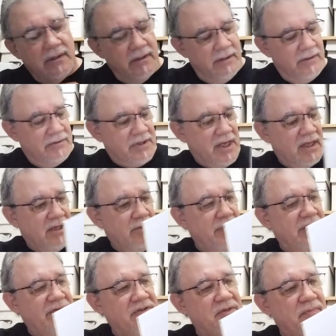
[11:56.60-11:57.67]
It's got a little bit
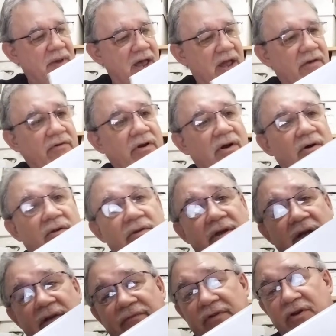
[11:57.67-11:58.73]
of a spine roll,
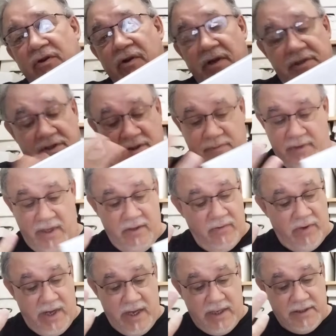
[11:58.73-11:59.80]
got a few creases, but
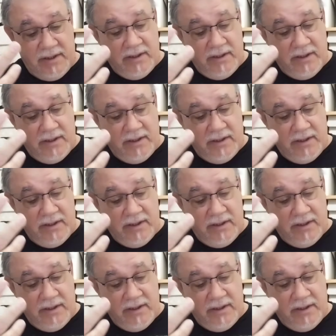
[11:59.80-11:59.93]
otherwise it